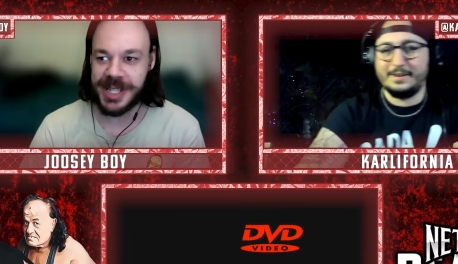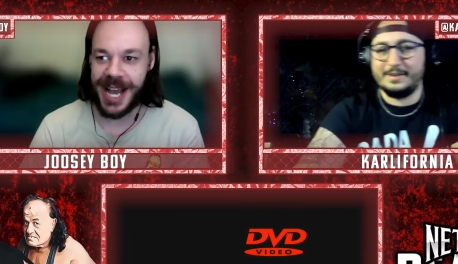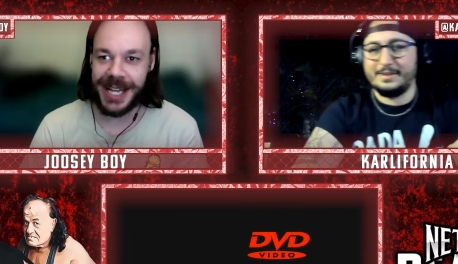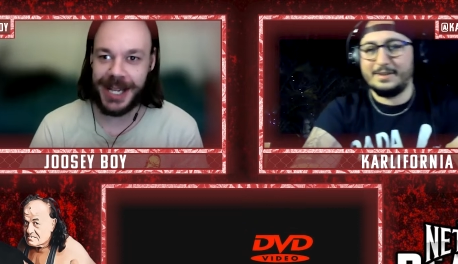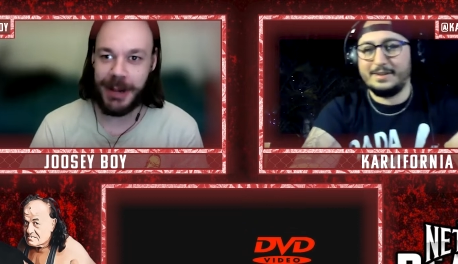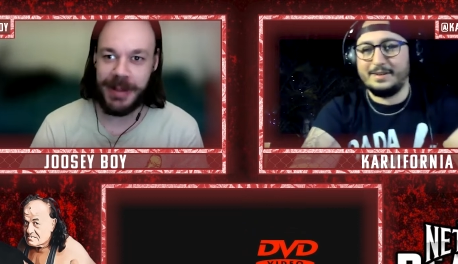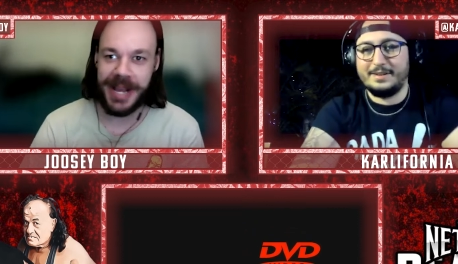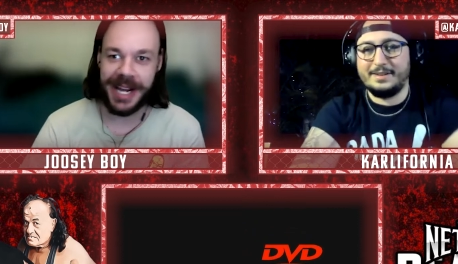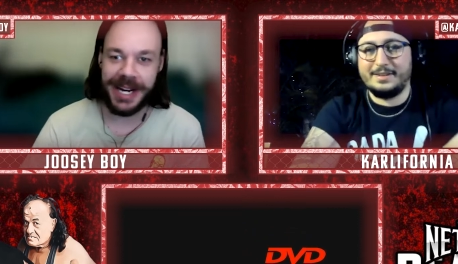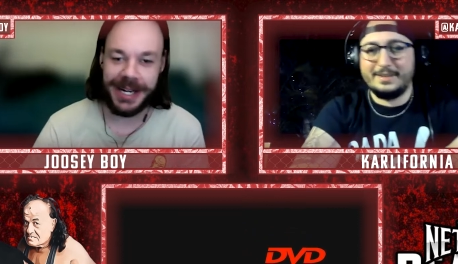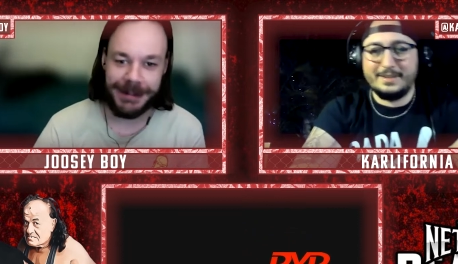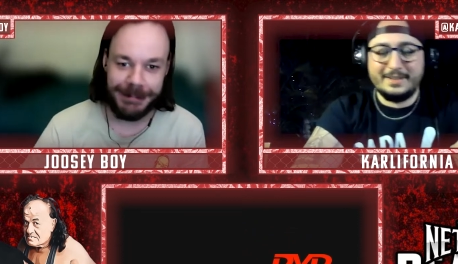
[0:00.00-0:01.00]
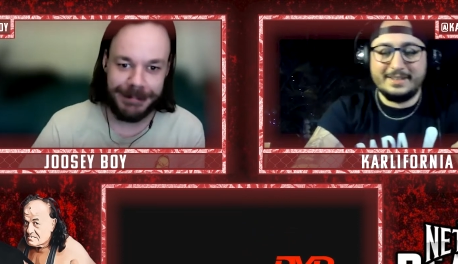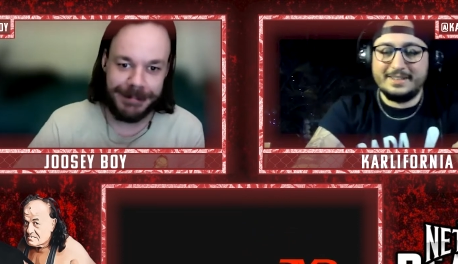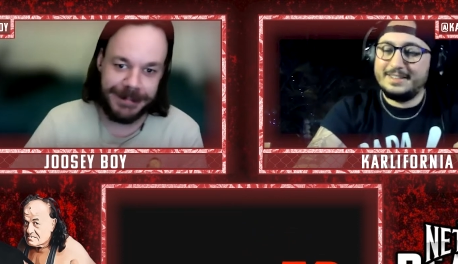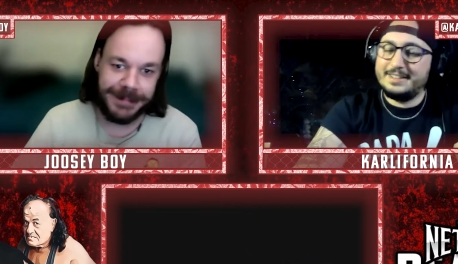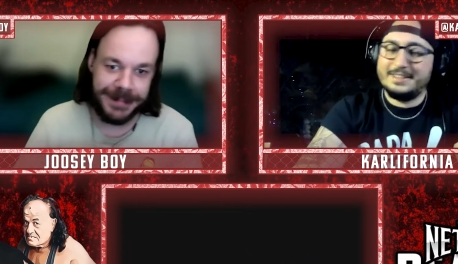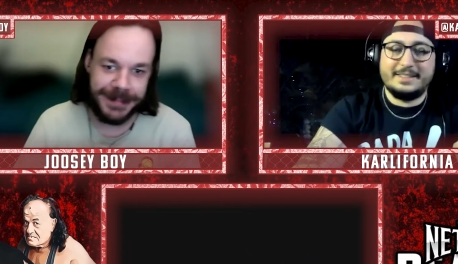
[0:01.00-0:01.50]
Speaker 1: guy a little bit.
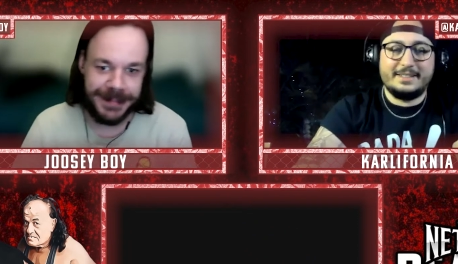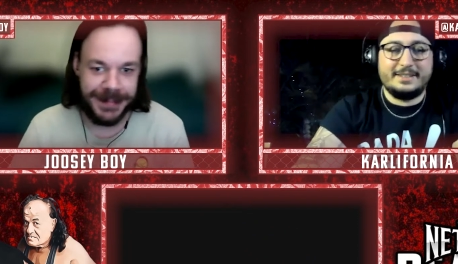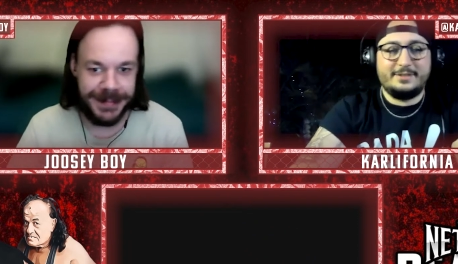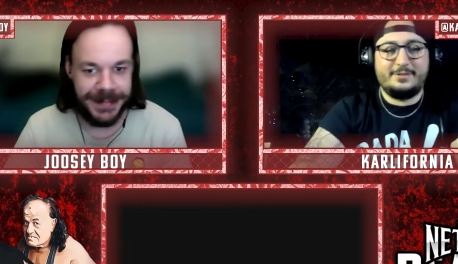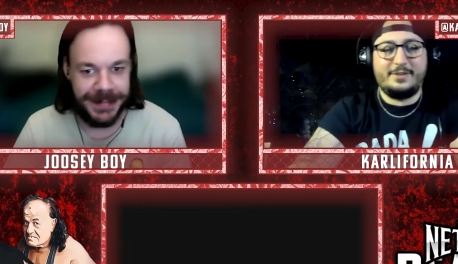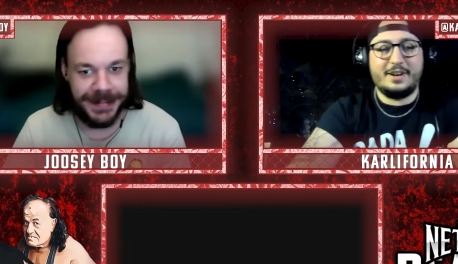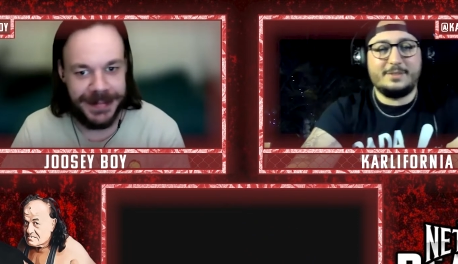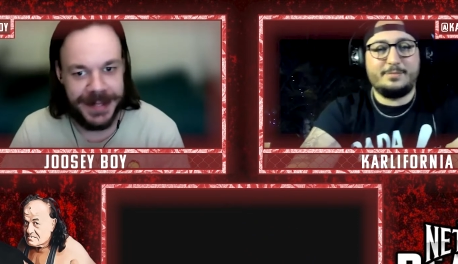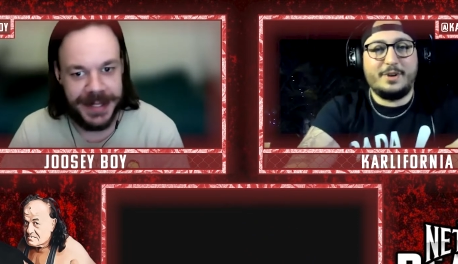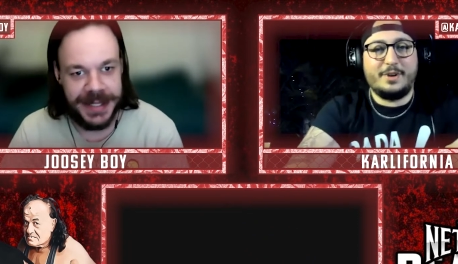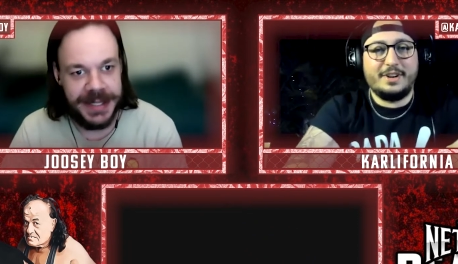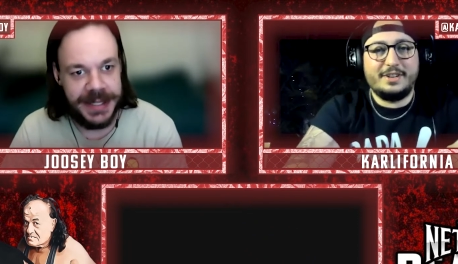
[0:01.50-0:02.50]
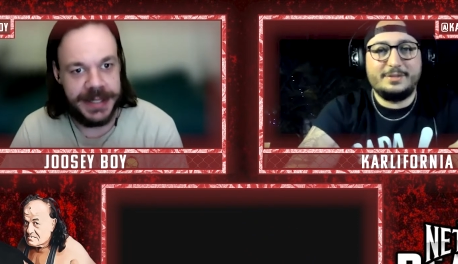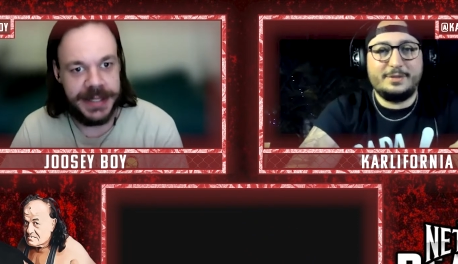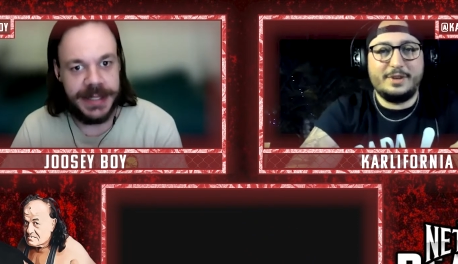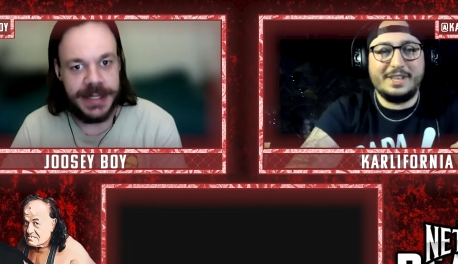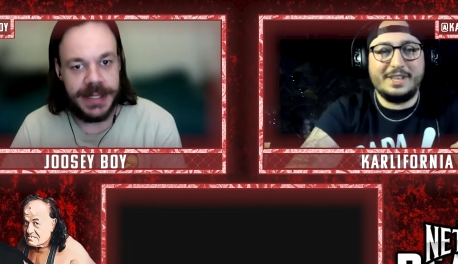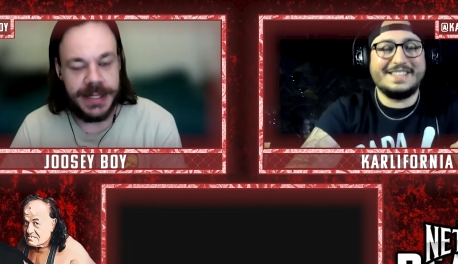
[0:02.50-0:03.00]
Fuck, bro.
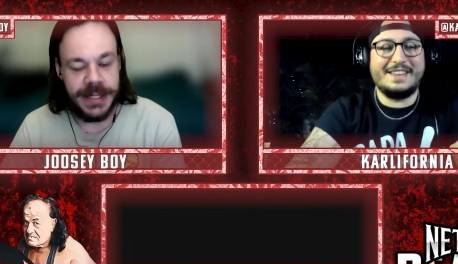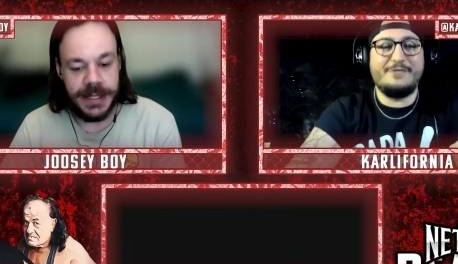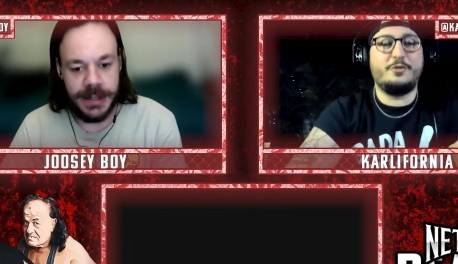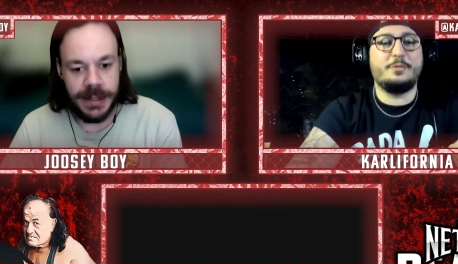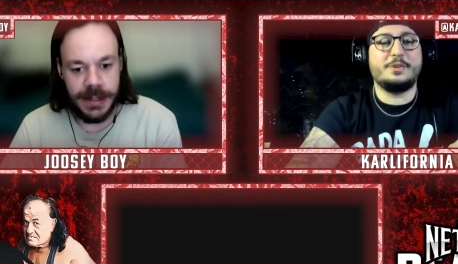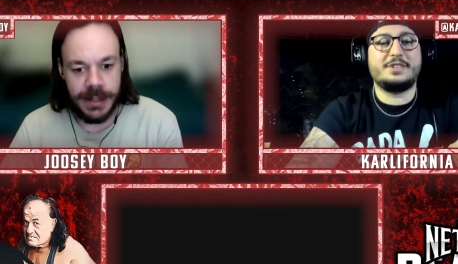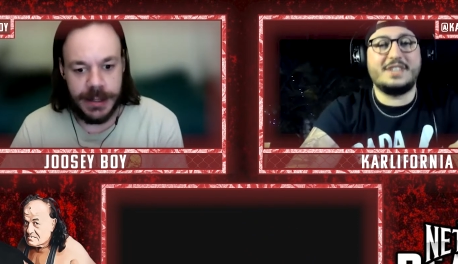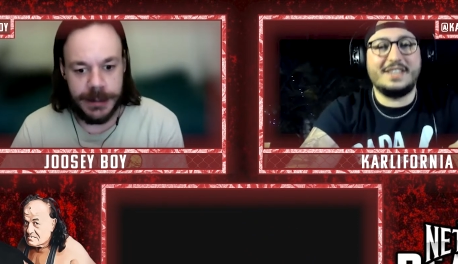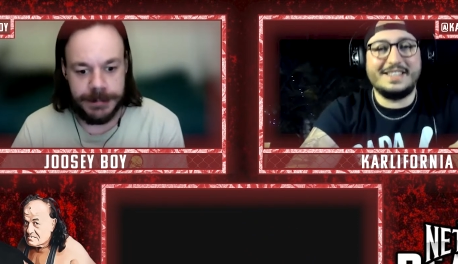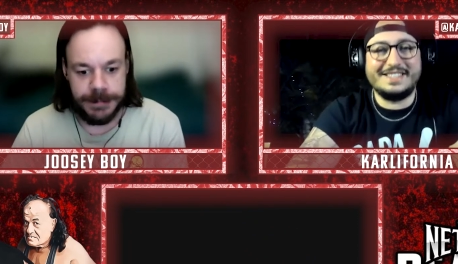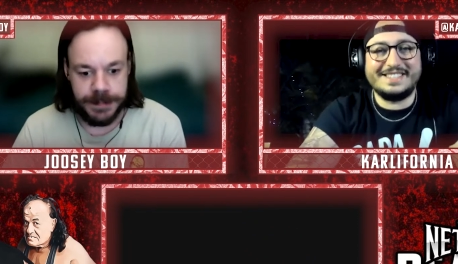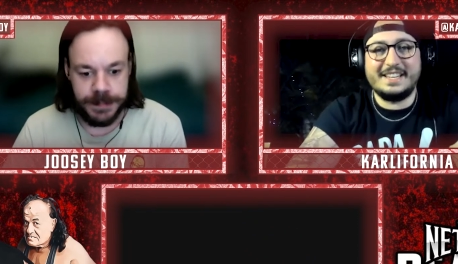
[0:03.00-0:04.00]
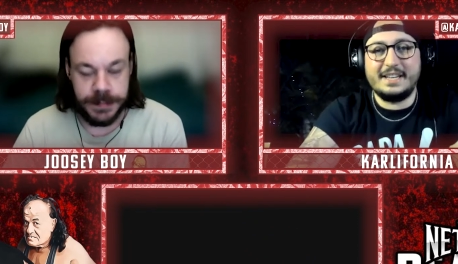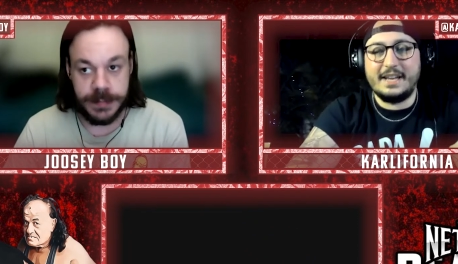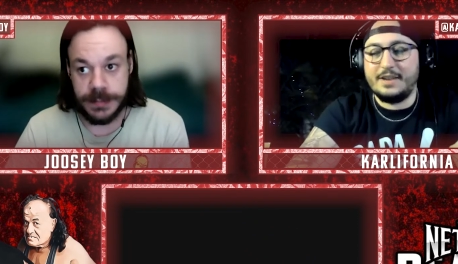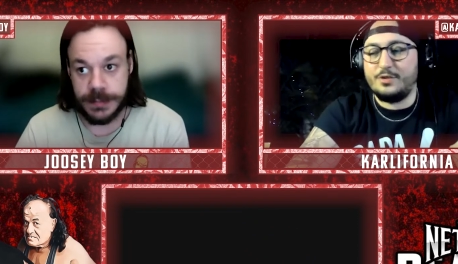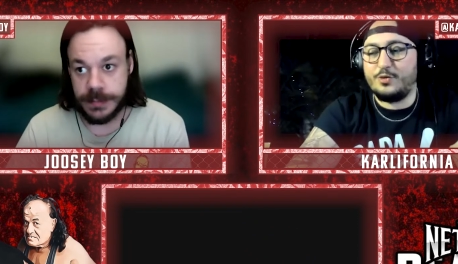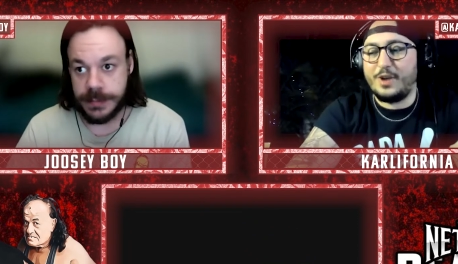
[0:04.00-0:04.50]
Well, it's an infamous incident
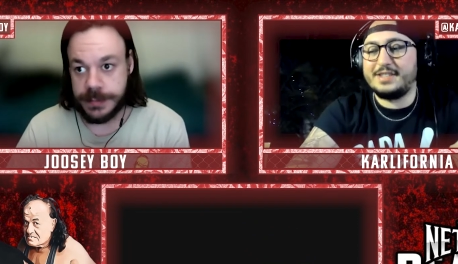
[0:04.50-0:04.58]
in